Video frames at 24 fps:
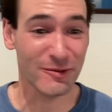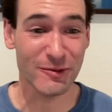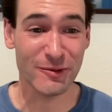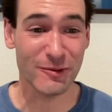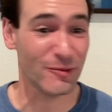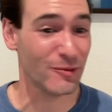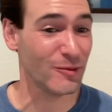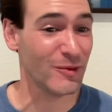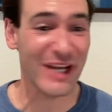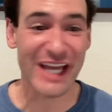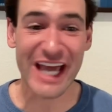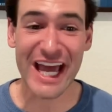
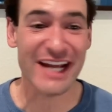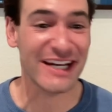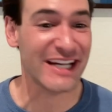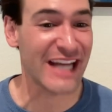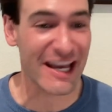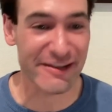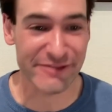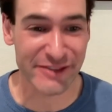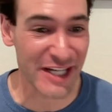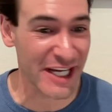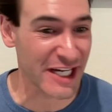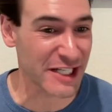We had to
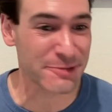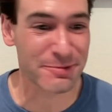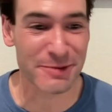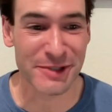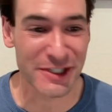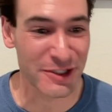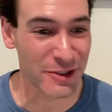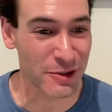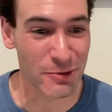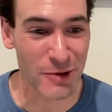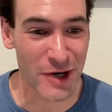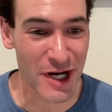have an
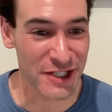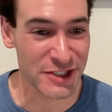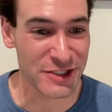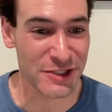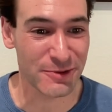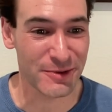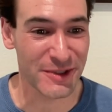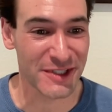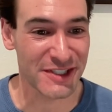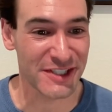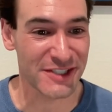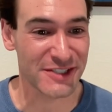expert in to watch it
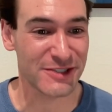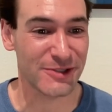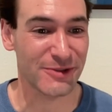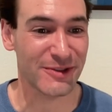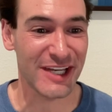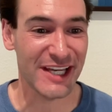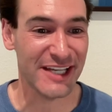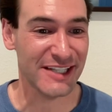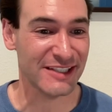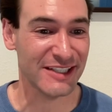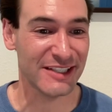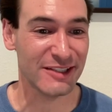with us. So,
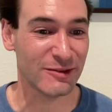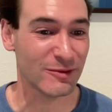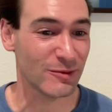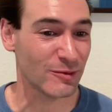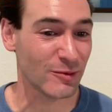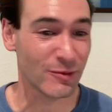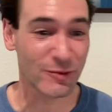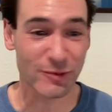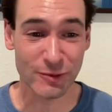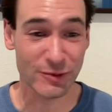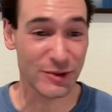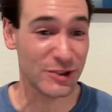Caitlin,
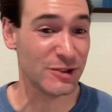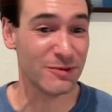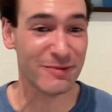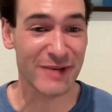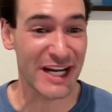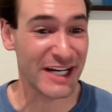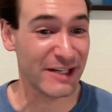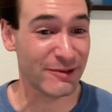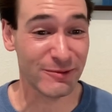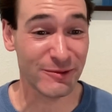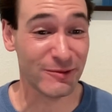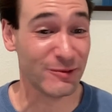would you
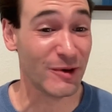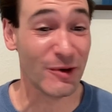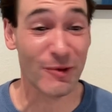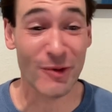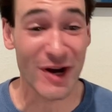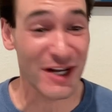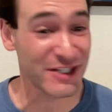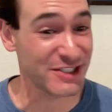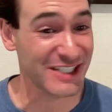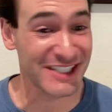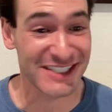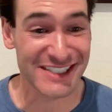mind we're
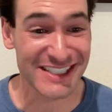watching